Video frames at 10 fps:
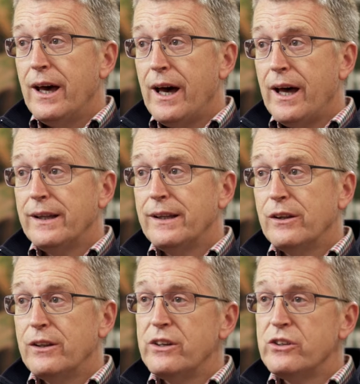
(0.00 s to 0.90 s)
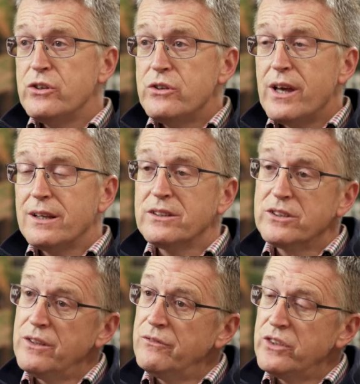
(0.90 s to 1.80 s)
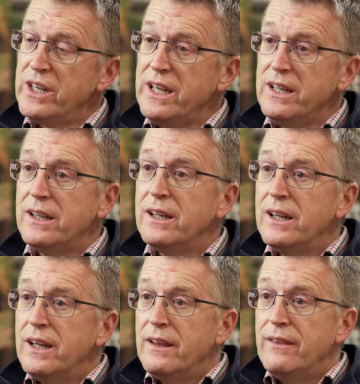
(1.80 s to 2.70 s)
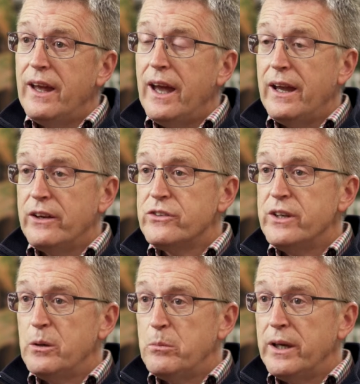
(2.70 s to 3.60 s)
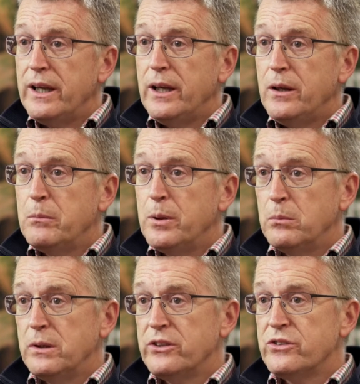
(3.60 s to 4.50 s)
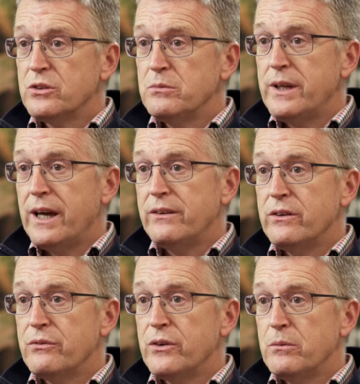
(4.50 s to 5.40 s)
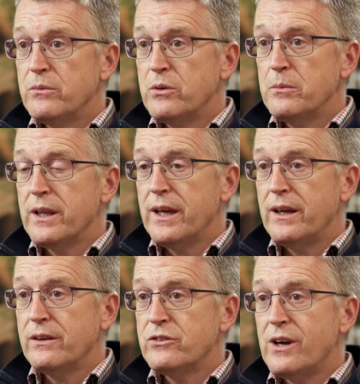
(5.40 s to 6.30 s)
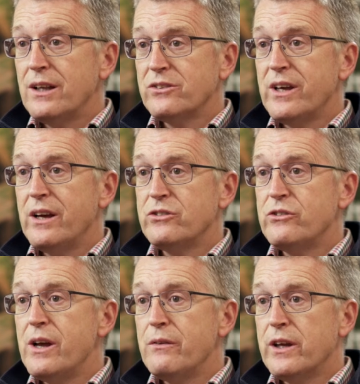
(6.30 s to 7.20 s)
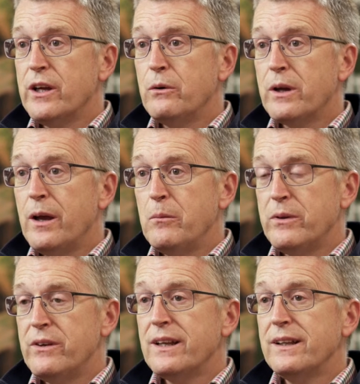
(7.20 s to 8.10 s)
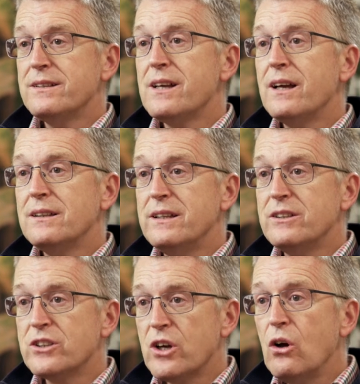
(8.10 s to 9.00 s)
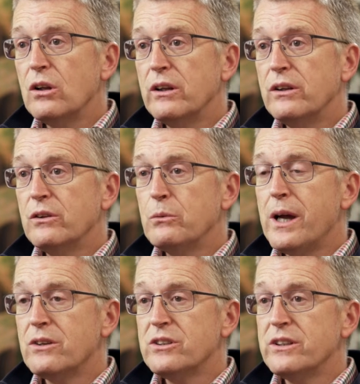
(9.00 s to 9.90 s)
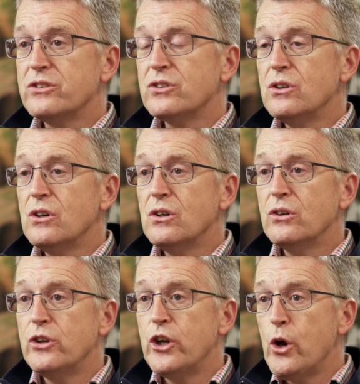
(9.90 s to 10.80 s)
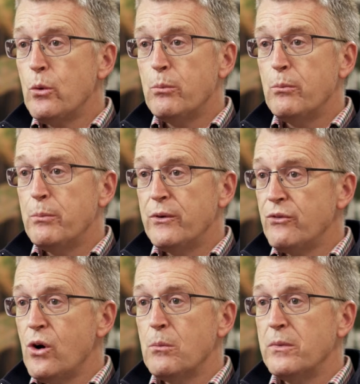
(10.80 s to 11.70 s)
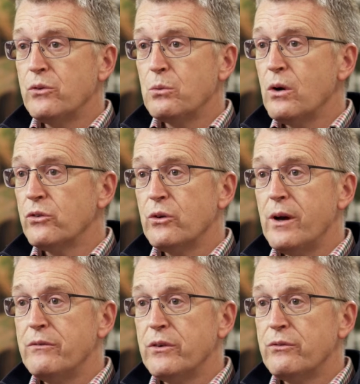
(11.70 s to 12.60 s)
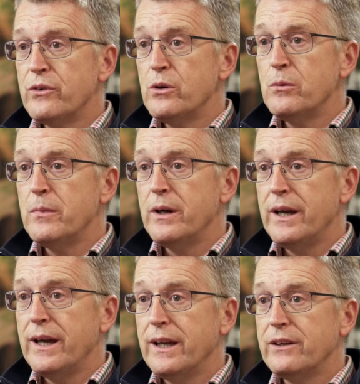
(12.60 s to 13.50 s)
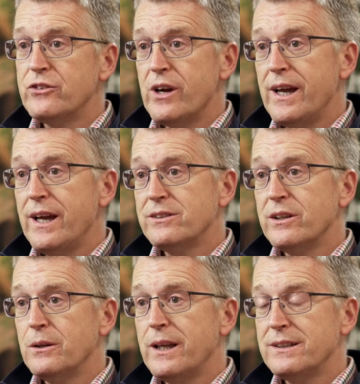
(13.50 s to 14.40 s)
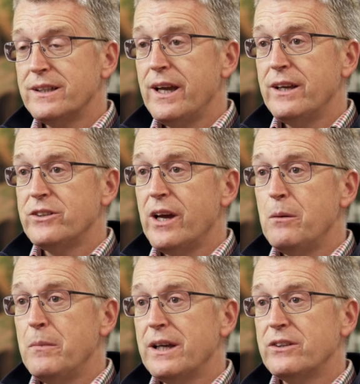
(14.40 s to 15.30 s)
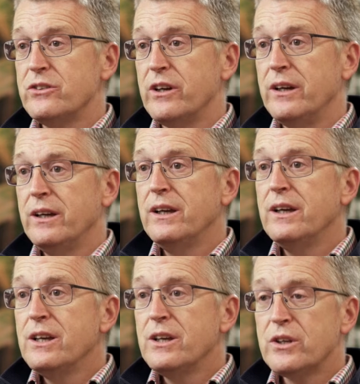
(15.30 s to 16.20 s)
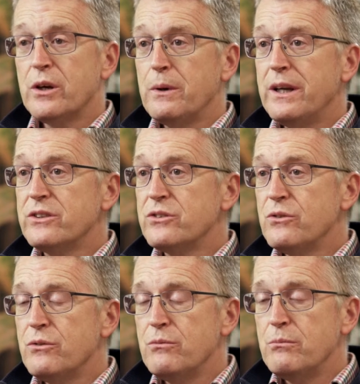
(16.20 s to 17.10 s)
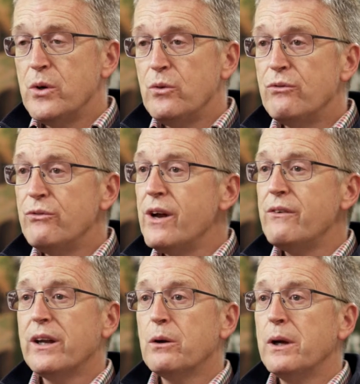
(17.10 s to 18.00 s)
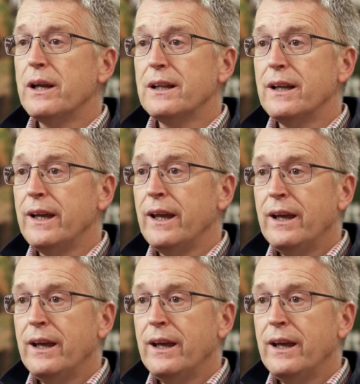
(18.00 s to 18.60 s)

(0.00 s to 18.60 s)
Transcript: And in 2017, the AHDB published some data from some of their trial sites around the UK, and particularly sites in Scotland. We actually saw no performance whatsoever from a triazole SDHI mixture. So it's moved very quickly.